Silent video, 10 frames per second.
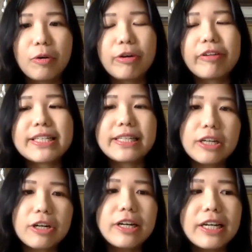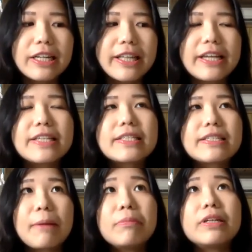Whereas here, there is
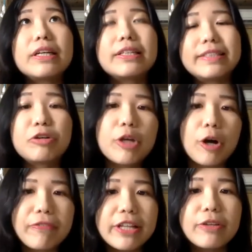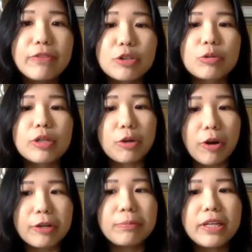some degree of individual
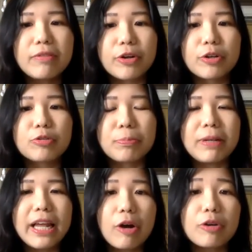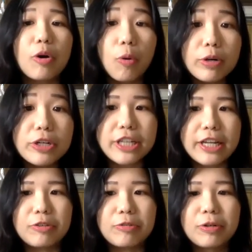autonomy for you to plan out your own
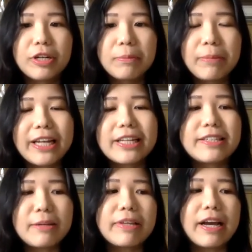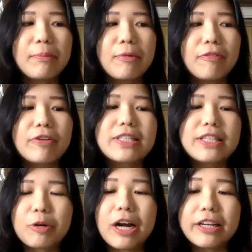schedule, but at the same time, obviously
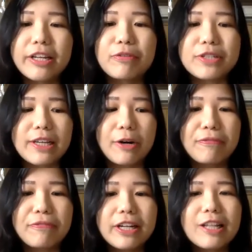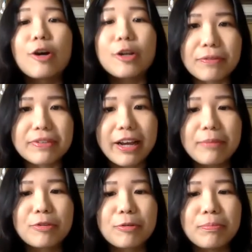you can't give yourself lots of
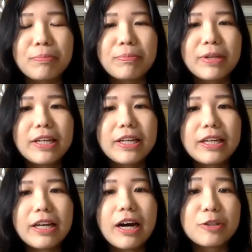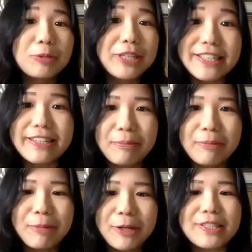time to do the
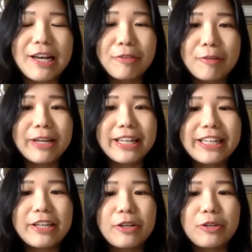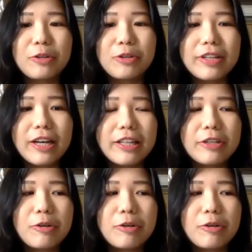assignment, because ultimately you